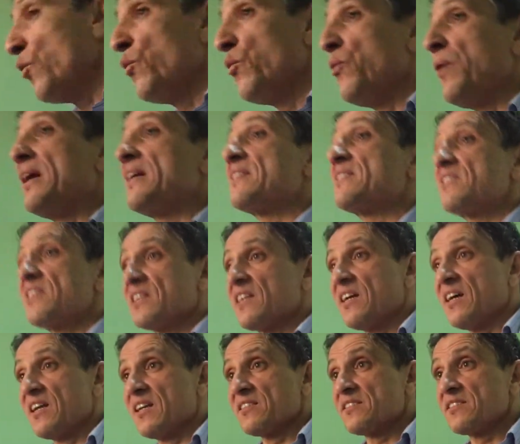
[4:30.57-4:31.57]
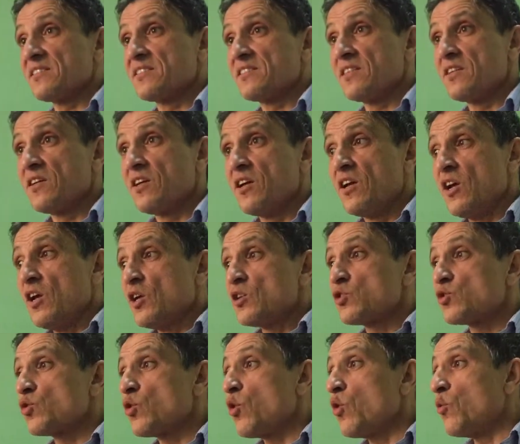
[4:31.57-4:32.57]
ventricles
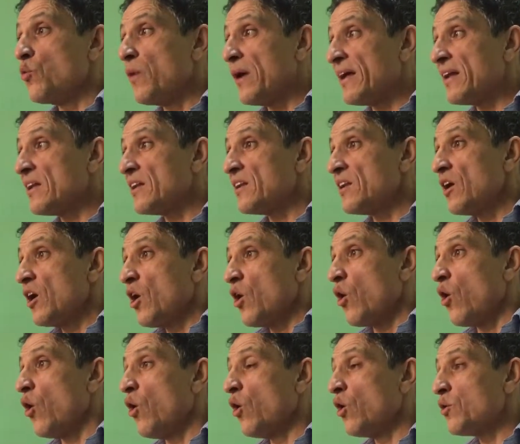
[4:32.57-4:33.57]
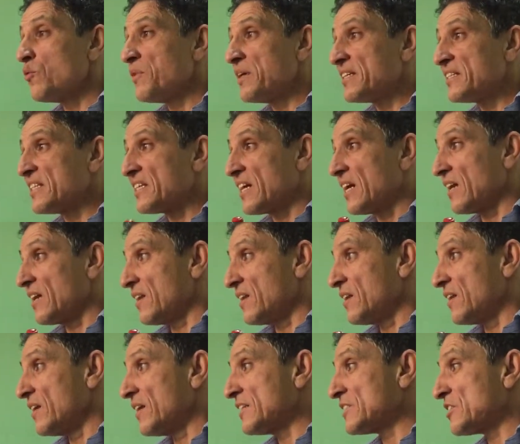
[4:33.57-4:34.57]
so when whole ventricle
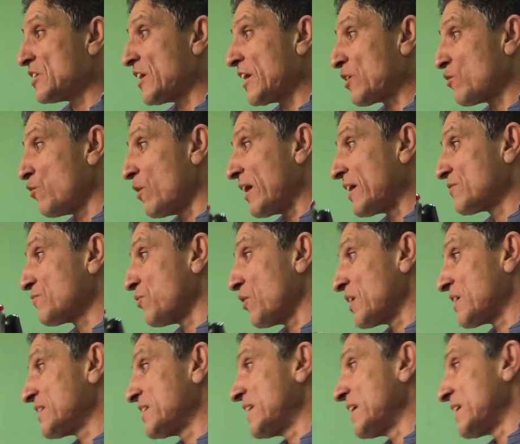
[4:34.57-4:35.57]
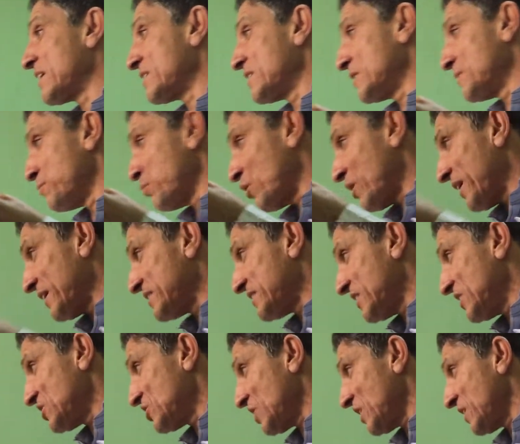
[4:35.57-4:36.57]
is required for their
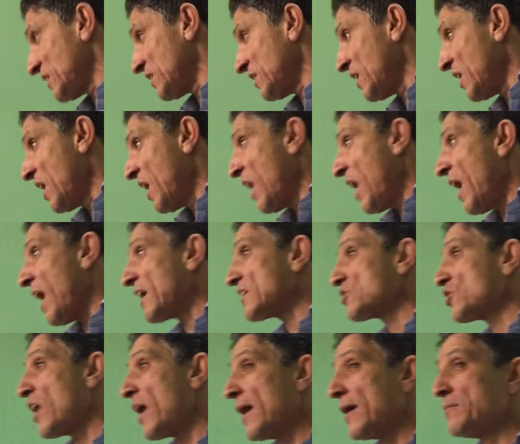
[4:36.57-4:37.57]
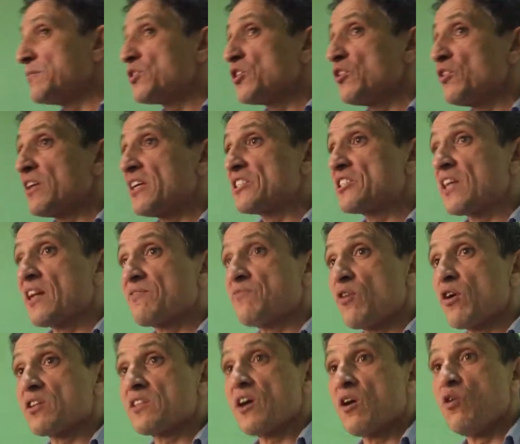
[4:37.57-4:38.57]
depolarization a time duration
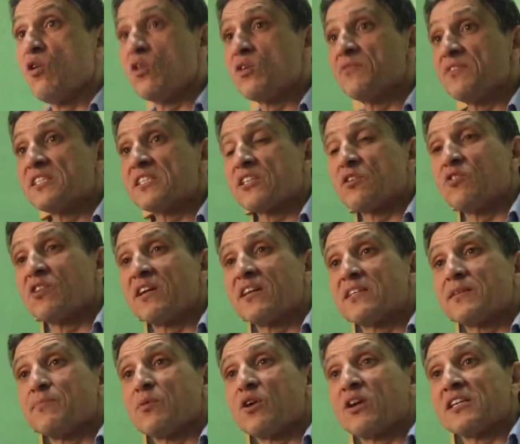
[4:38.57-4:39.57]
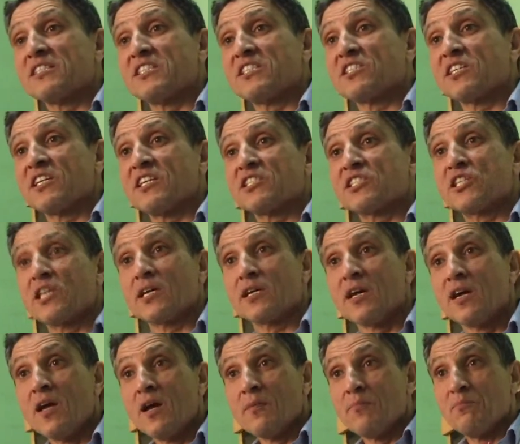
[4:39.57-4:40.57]
for the whole ventricular depolarization is
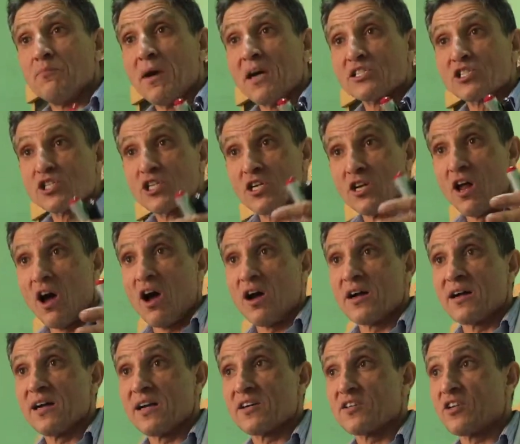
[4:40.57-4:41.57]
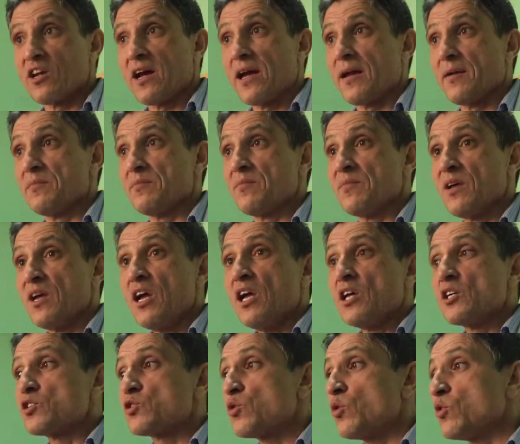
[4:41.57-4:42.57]
take much longer time
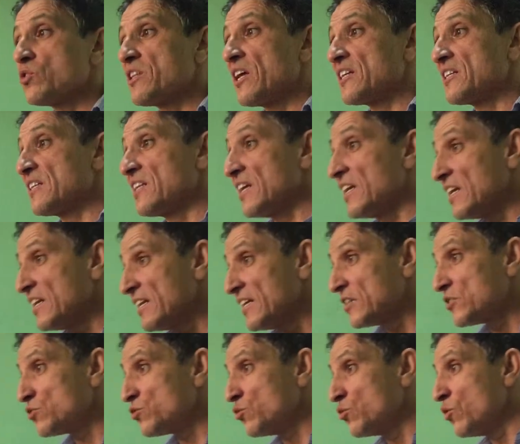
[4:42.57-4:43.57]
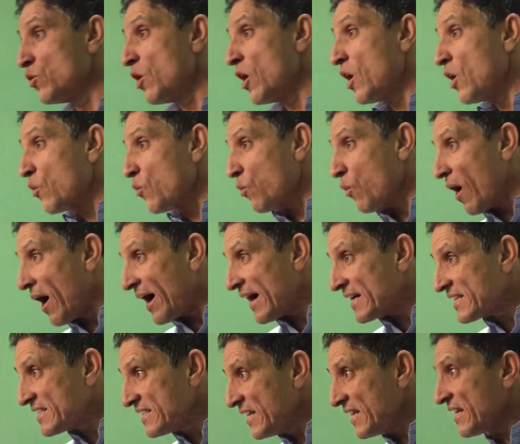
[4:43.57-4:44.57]
so that they lead to
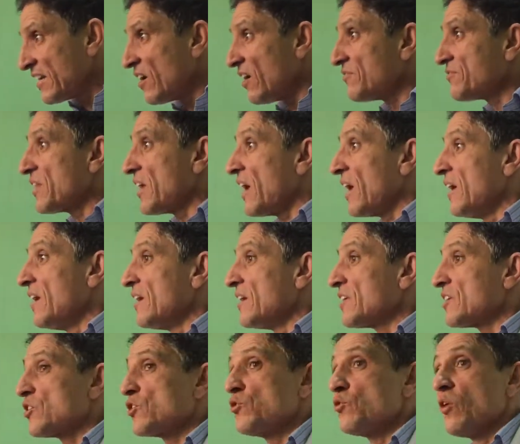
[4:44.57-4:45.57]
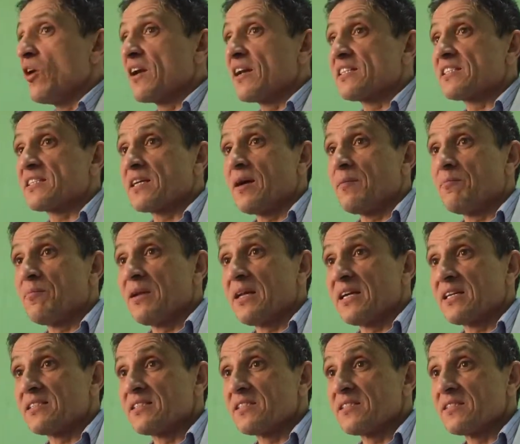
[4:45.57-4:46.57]
widening of the QRS
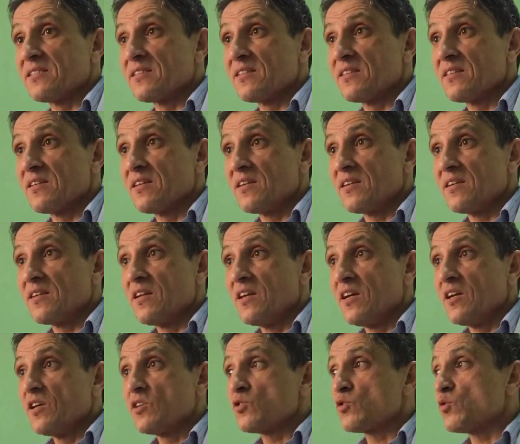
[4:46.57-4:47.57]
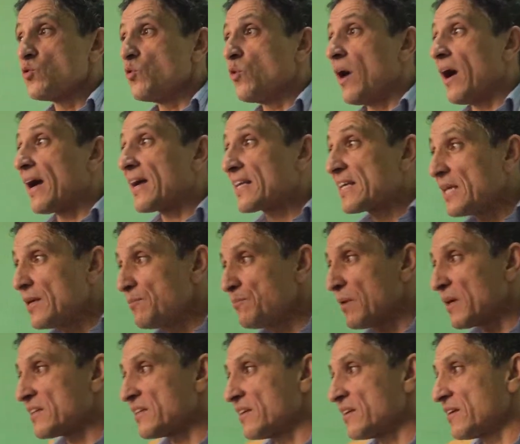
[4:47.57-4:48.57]
complex so a key
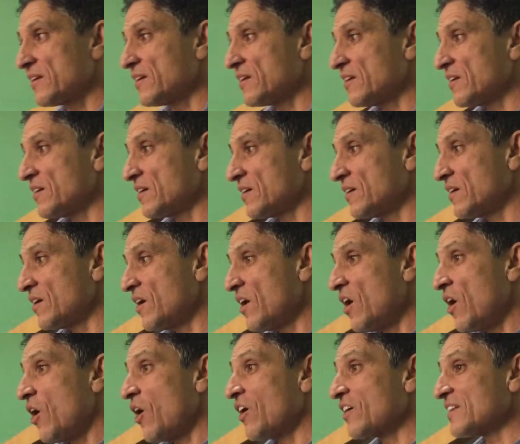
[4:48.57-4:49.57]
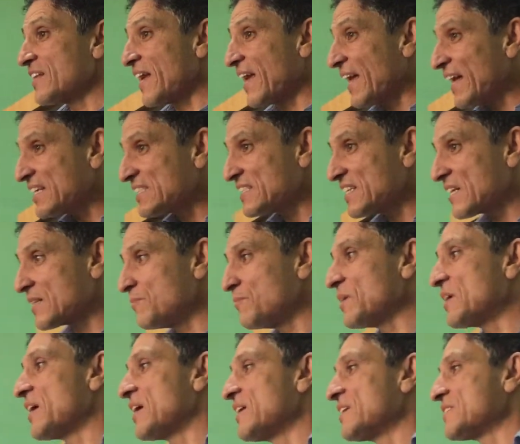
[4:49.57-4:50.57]
pattern or the exact
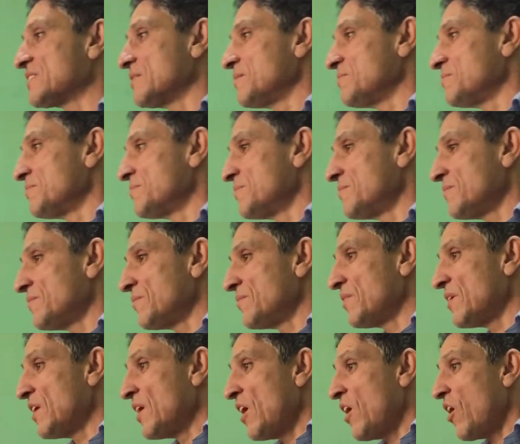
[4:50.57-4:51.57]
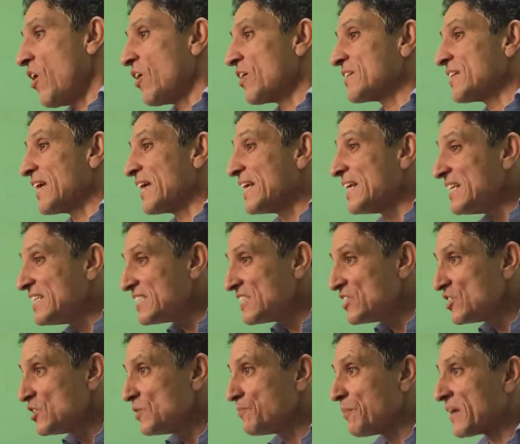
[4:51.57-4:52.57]
mechanism or the
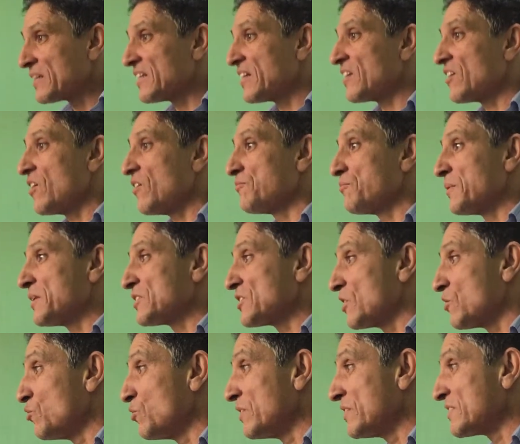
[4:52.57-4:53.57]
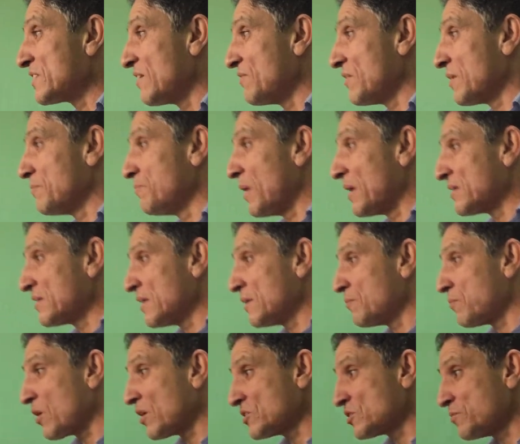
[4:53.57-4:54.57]
ECG pattern of patient who is having bundle
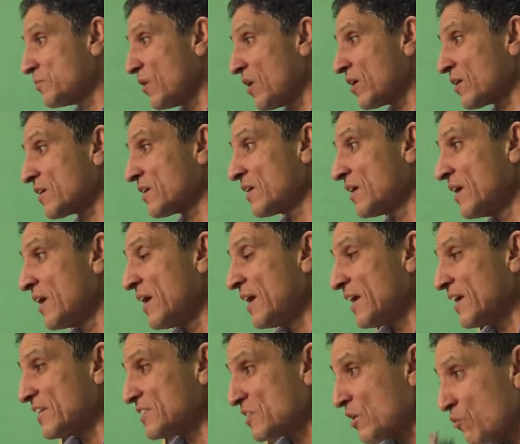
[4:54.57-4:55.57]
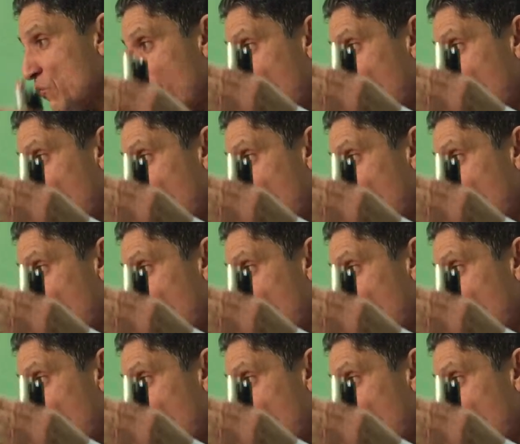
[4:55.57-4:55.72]
branch block is a